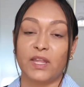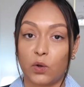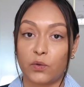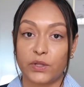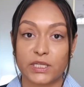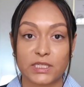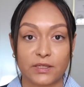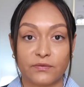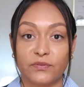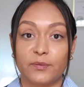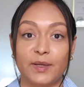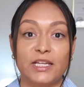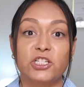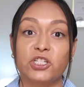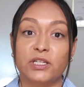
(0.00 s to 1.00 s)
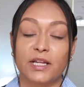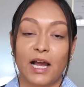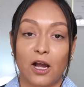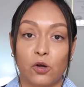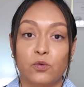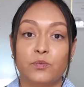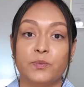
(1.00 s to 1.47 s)
All this information
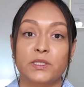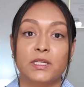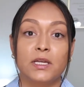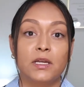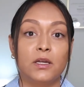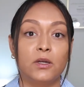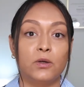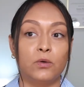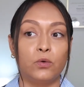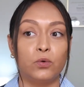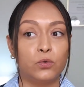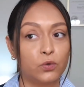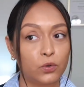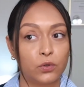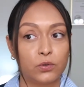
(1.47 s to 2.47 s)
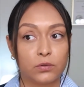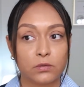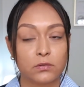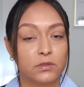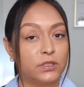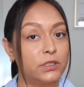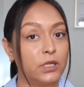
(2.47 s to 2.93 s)
helps Google
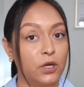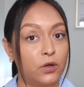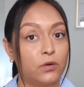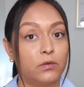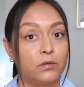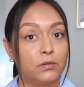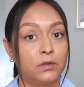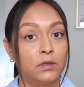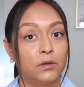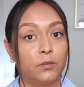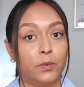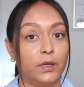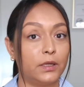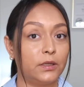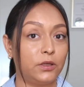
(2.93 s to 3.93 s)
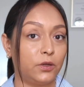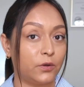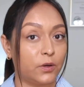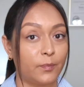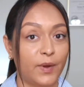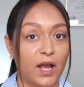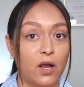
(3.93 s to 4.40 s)
to know what
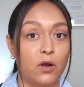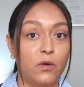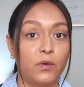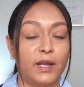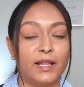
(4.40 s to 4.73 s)
you're about,